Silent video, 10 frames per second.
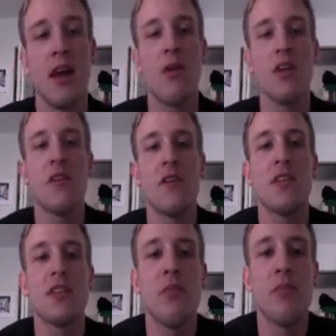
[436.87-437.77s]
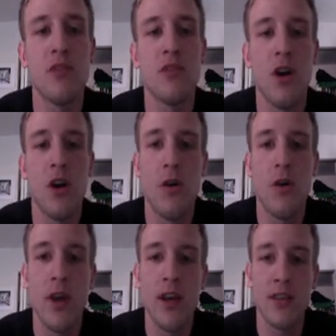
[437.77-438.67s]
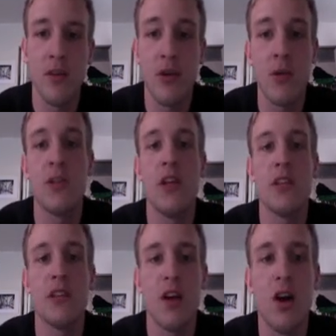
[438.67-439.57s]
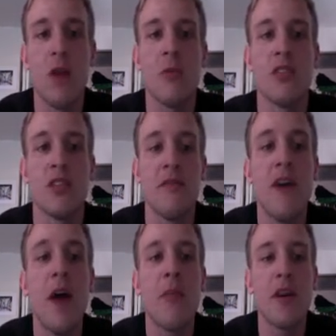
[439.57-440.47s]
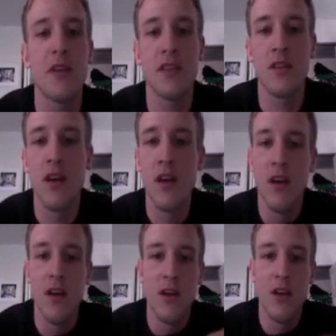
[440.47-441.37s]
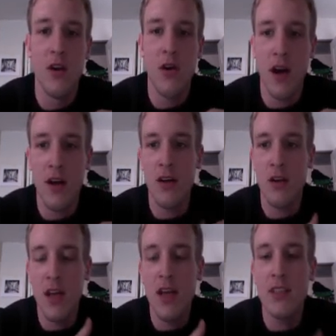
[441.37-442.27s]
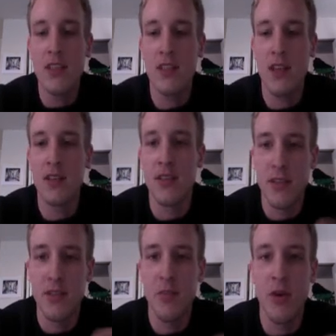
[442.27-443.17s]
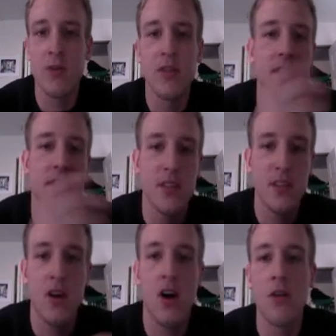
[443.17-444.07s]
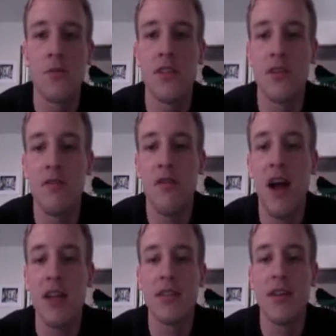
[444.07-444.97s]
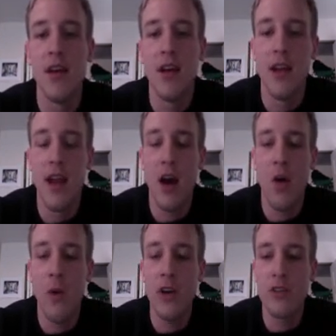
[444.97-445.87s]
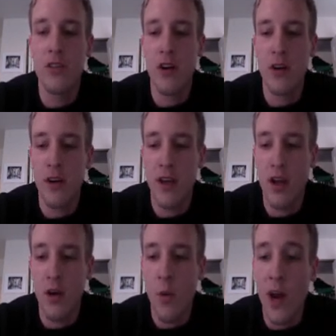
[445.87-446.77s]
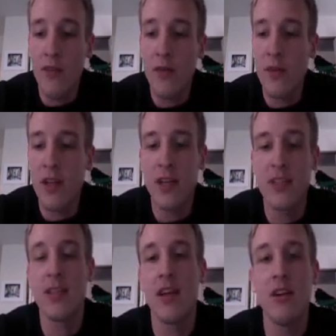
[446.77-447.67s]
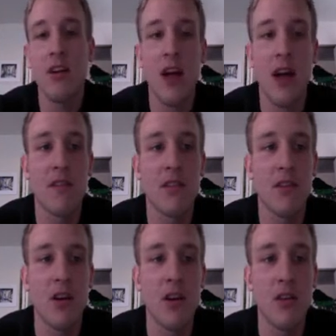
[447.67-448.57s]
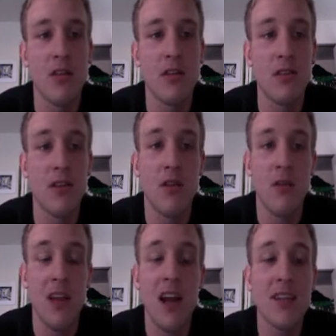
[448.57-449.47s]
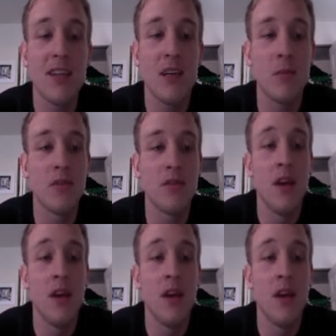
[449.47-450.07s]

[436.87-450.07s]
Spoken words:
way it's very simple to know, okay, is it a protein, is it a carb, is it fat? Because it's, on our list it says these are proteins, these are carbs, these are fats. Now when you start getting away from the list, then you're going to have to start, a lot of times